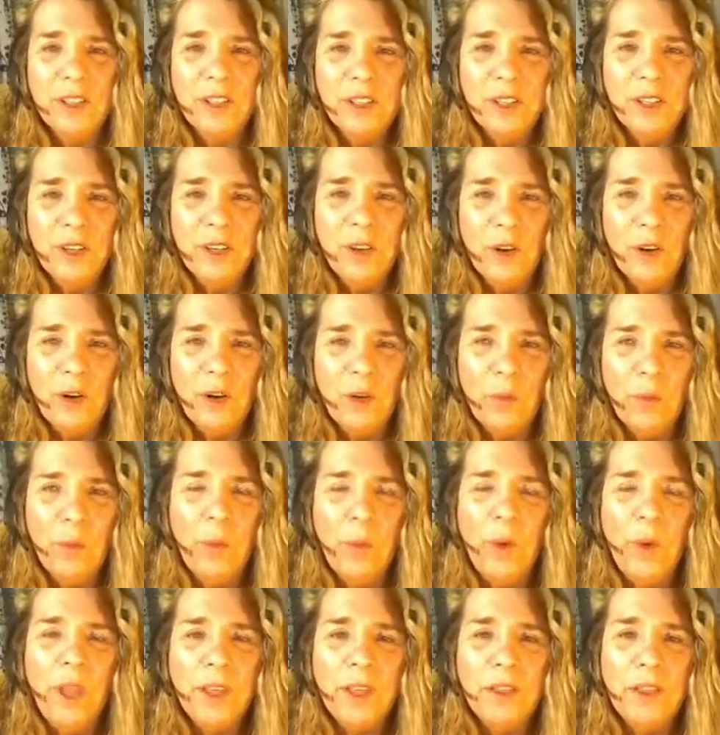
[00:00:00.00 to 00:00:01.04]
with
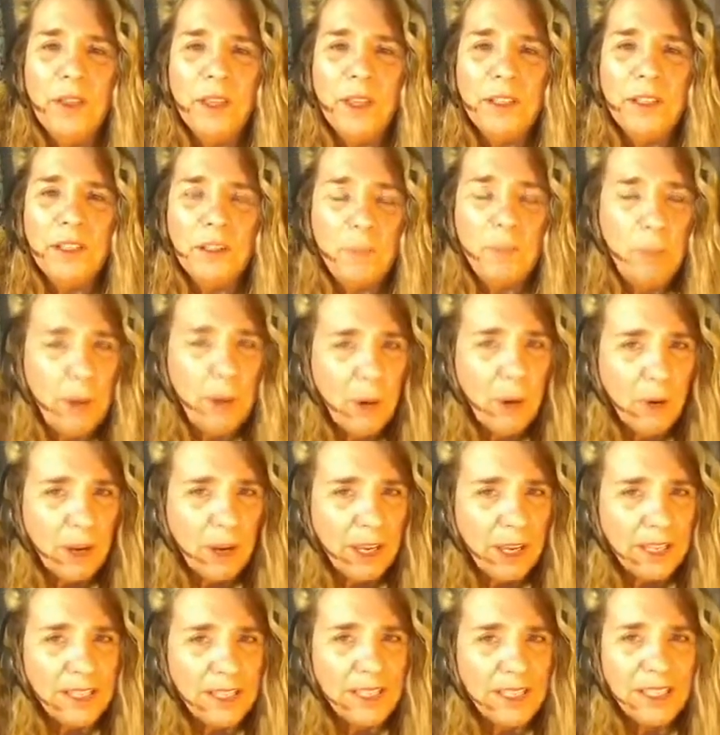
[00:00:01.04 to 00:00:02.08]
spirit
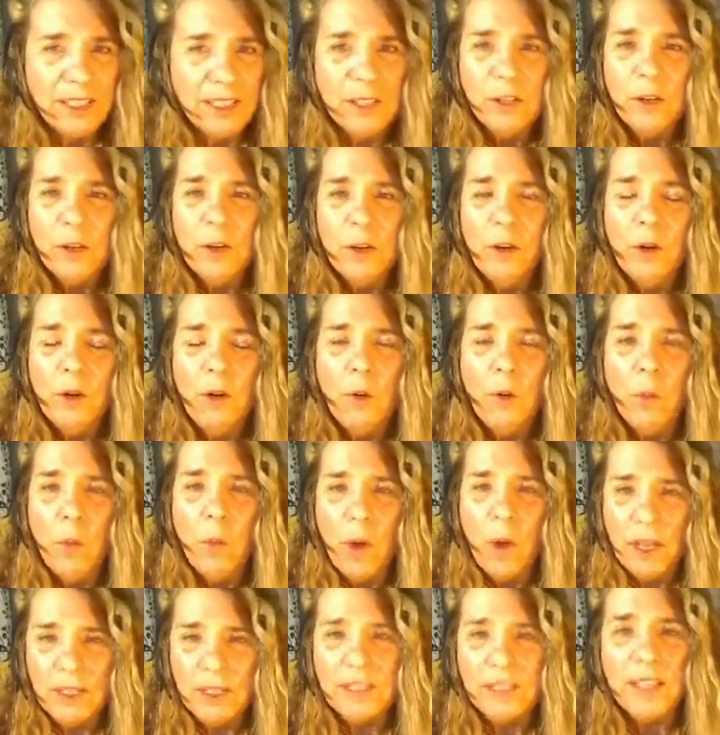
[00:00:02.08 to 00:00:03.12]
once
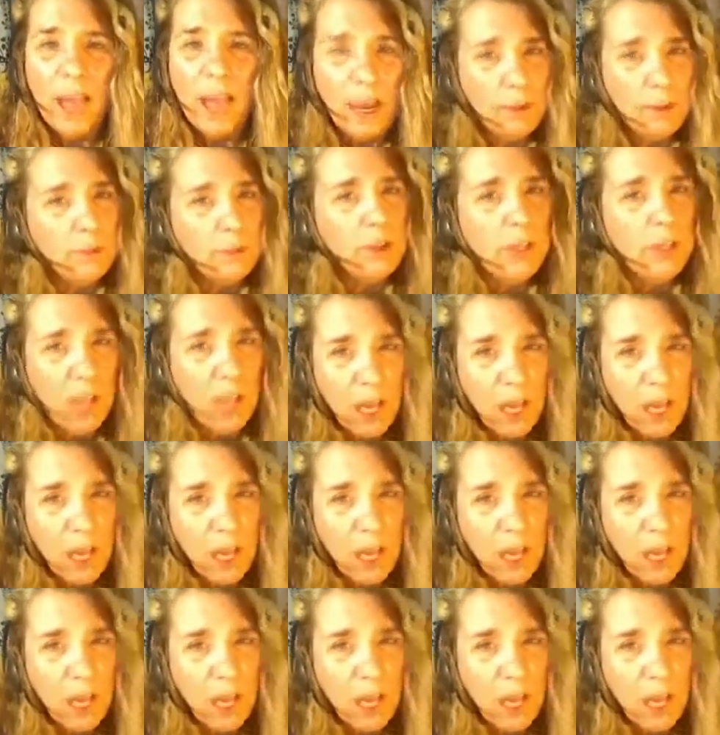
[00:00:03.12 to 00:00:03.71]
I'm done.